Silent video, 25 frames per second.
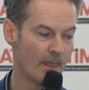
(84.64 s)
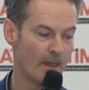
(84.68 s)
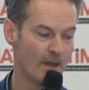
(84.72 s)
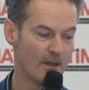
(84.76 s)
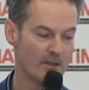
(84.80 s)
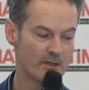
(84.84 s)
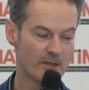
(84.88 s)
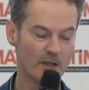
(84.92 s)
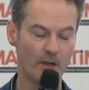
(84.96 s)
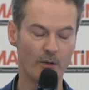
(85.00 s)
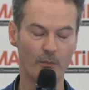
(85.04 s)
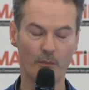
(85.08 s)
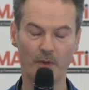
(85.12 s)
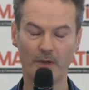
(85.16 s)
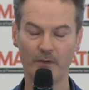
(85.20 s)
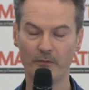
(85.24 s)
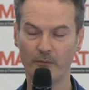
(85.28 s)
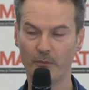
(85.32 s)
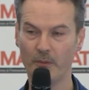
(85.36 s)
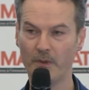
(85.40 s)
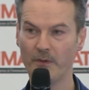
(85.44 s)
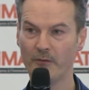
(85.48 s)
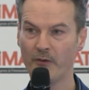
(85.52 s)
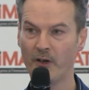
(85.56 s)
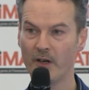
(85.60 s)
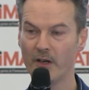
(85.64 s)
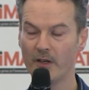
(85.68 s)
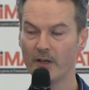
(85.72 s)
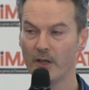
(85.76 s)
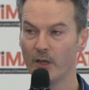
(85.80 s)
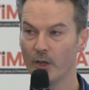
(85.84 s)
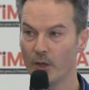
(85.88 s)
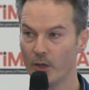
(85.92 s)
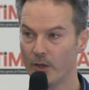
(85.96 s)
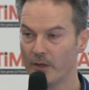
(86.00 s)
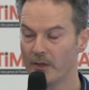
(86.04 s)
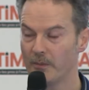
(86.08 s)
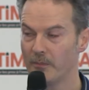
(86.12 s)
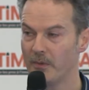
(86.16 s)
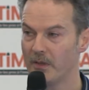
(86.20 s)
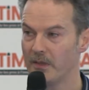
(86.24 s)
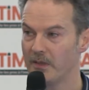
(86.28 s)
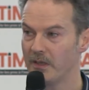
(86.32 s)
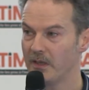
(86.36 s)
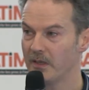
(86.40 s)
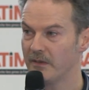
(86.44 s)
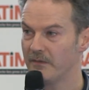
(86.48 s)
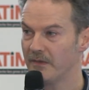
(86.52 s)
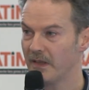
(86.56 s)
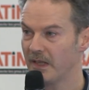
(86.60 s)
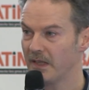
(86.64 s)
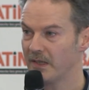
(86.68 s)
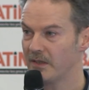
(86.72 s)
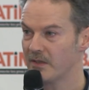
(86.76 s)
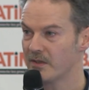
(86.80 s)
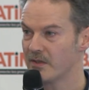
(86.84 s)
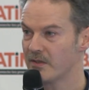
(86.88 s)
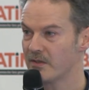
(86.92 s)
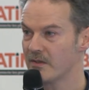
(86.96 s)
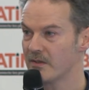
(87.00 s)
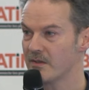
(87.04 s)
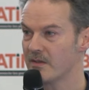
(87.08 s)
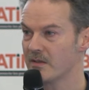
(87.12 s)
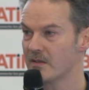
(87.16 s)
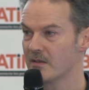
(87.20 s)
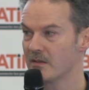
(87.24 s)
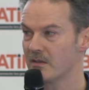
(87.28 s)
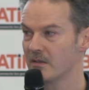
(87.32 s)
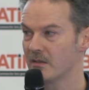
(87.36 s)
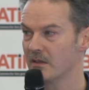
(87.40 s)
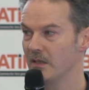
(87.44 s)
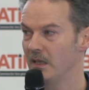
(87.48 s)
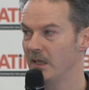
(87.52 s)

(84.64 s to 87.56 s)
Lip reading: So we've heard a lot about the advantages